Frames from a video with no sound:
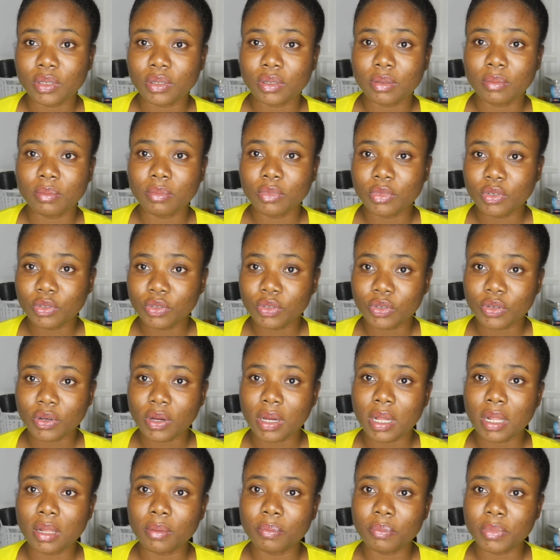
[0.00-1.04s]

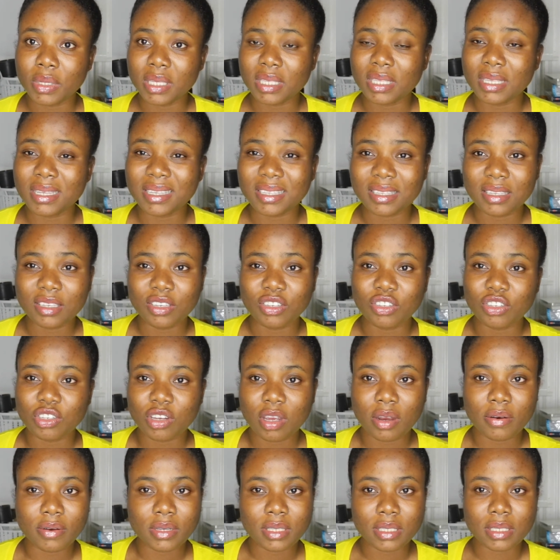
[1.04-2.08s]
Mutual business
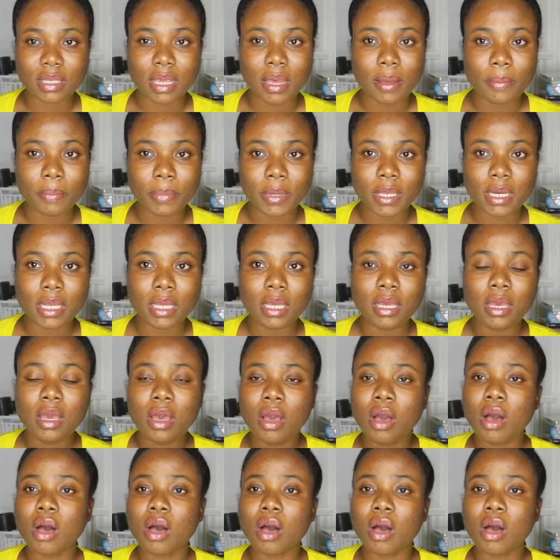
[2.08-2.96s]
insurance company,